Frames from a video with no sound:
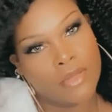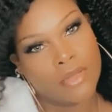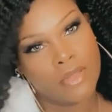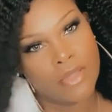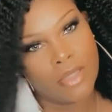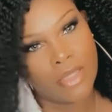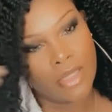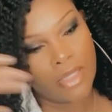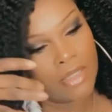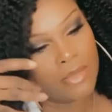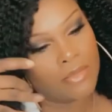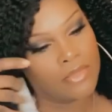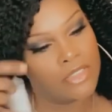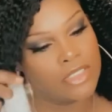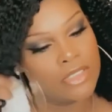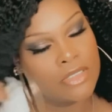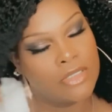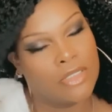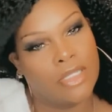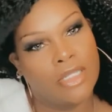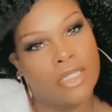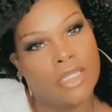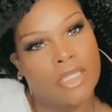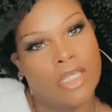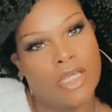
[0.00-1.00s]
I'm just
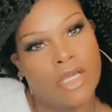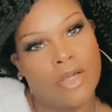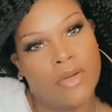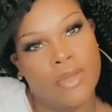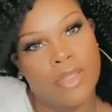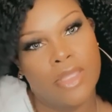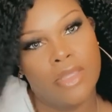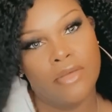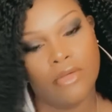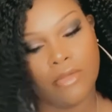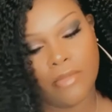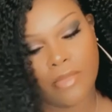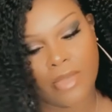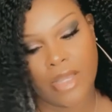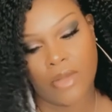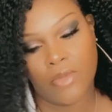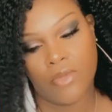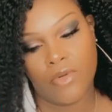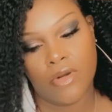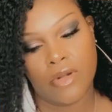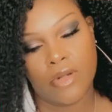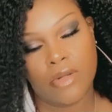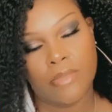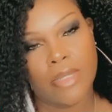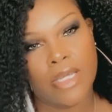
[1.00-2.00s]
gonna go in
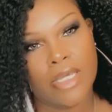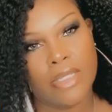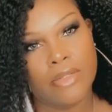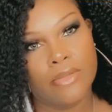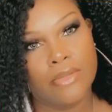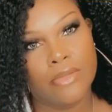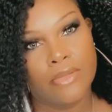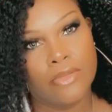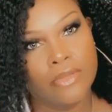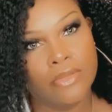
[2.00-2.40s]
water bottle.